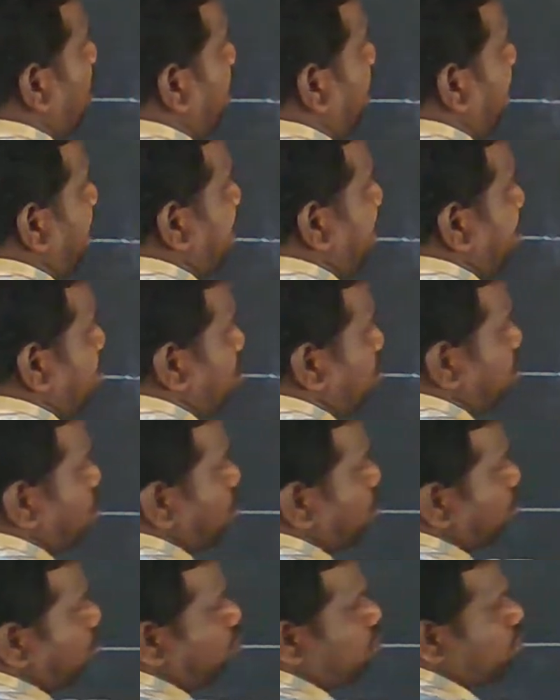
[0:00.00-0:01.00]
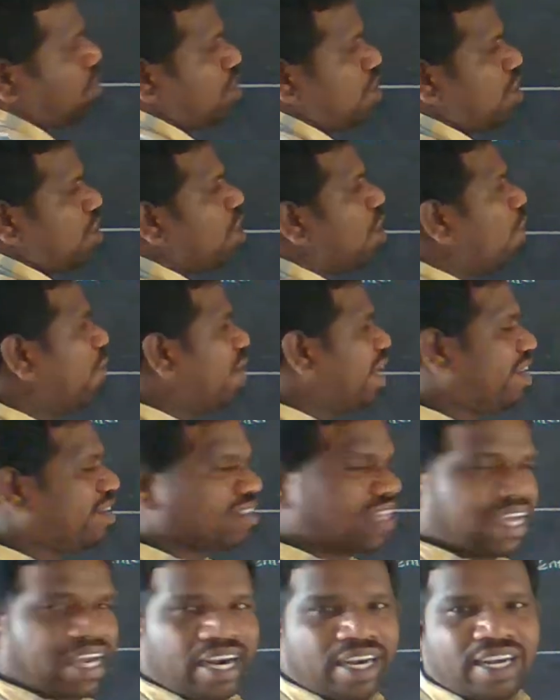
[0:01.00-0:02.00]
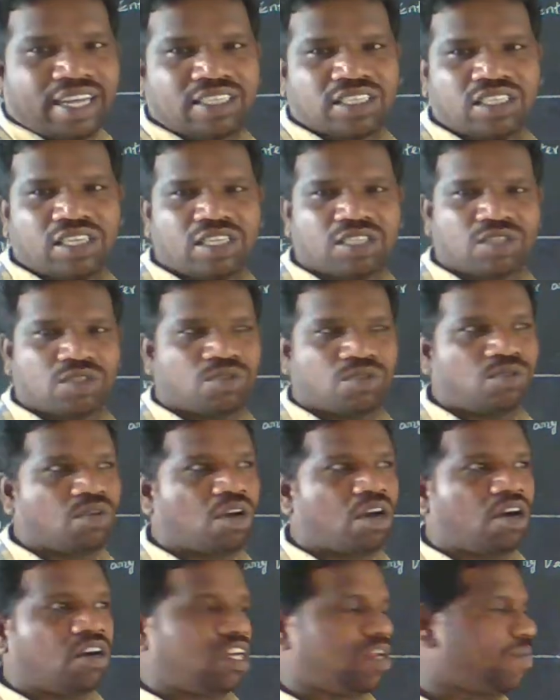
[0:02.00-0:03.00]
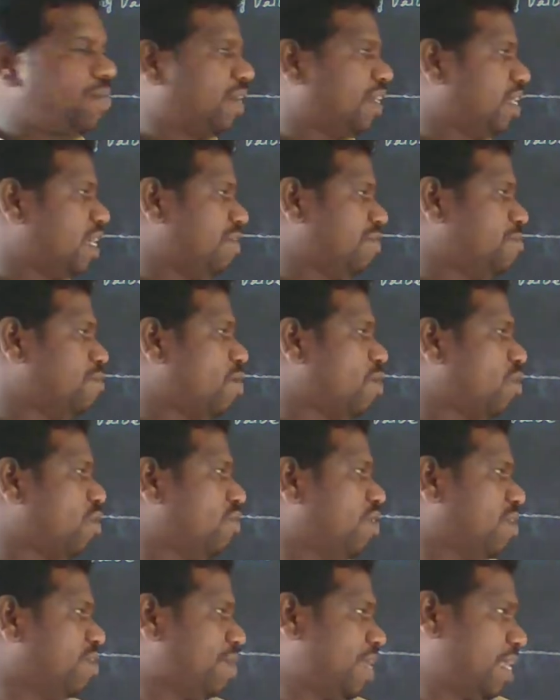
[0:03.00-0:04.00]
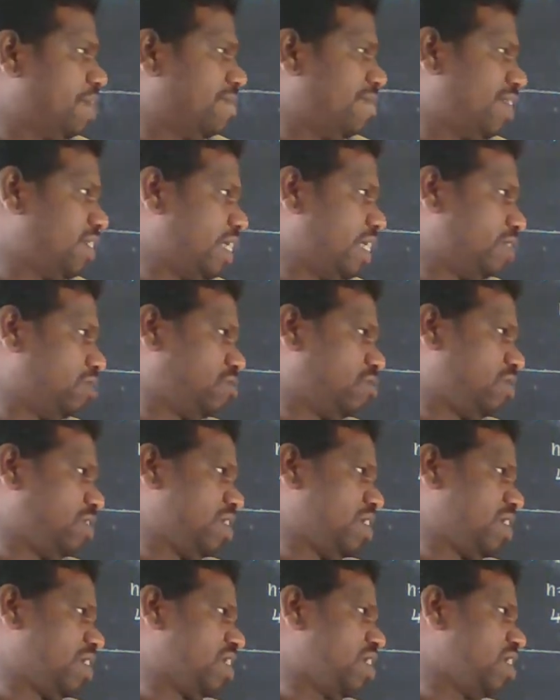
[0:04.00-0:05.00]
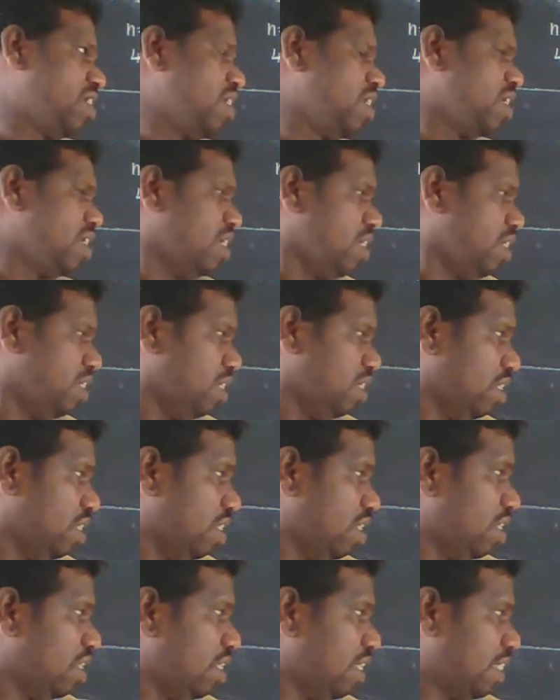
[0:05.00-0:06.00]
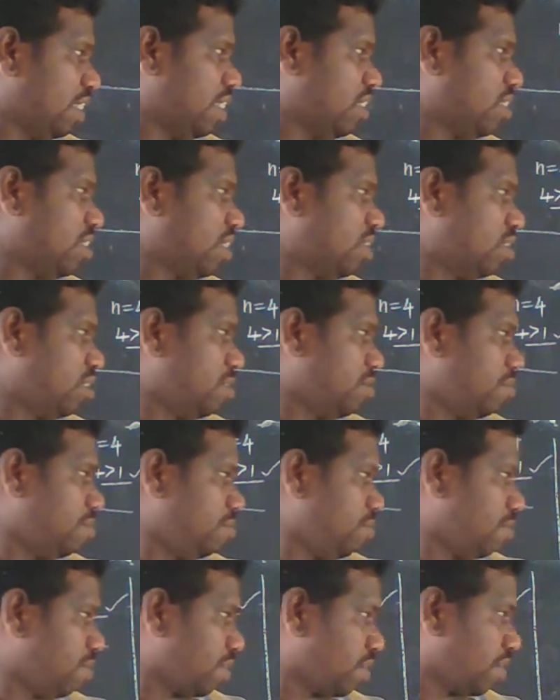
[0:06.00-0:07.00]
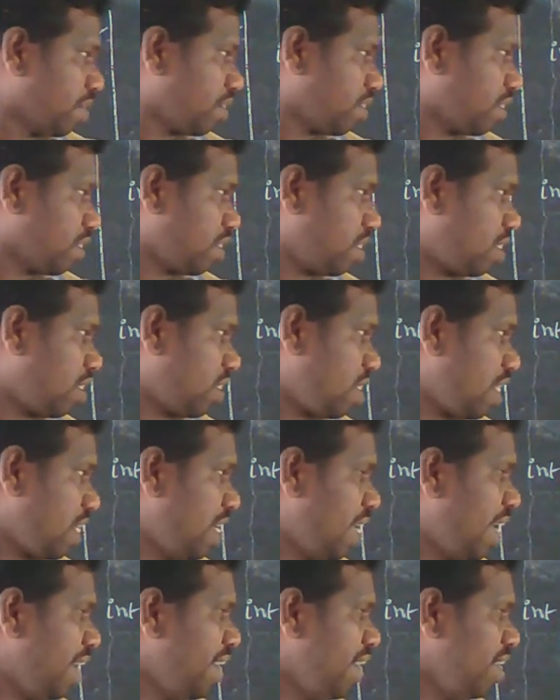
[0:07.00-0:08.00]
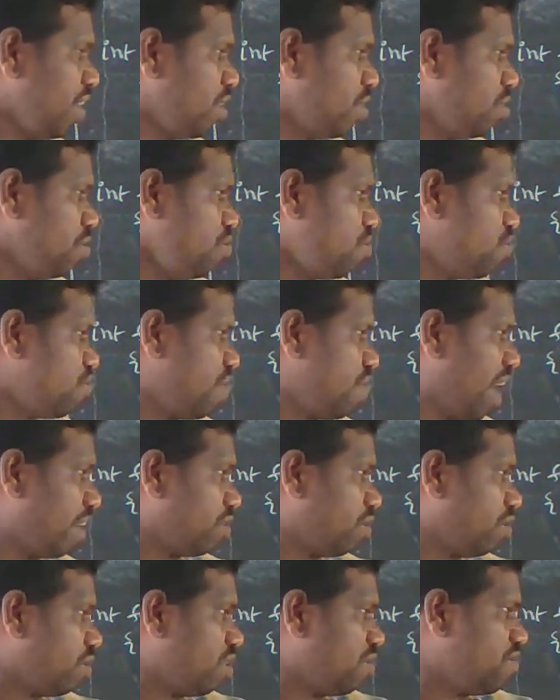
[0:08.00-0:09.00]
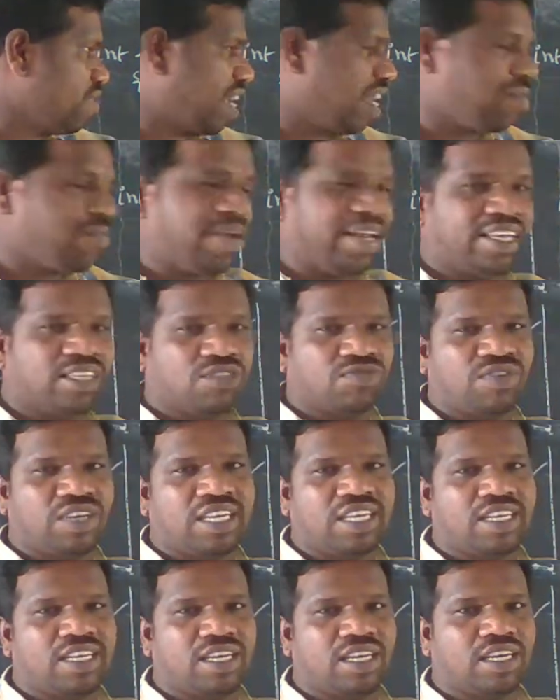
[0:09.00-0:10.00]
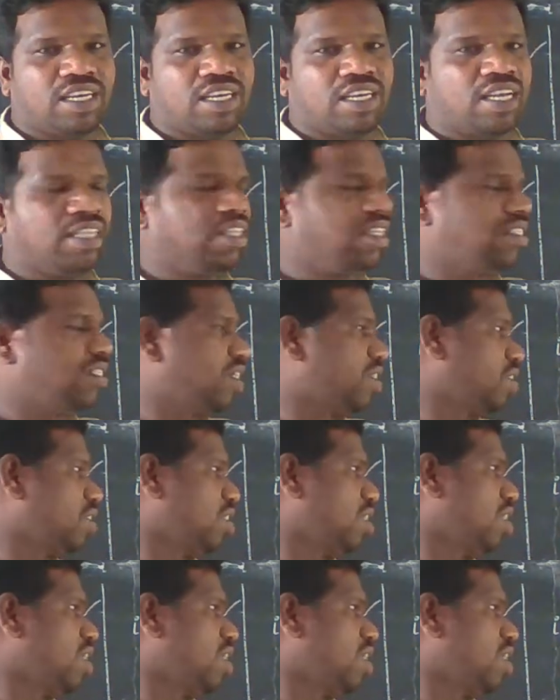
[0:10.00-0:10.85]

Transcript: Condition true. Whenever the condition is true, automatically clock will make this execute here. In this session, n into factor of n minus 1 here. In this session,